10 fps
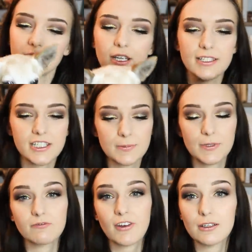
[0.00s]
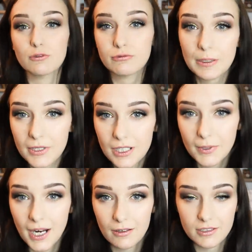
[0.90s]
has just been found ripping up
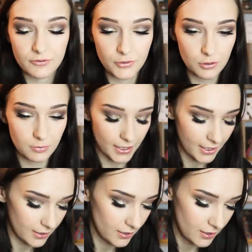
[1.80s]
Kyra's food mat.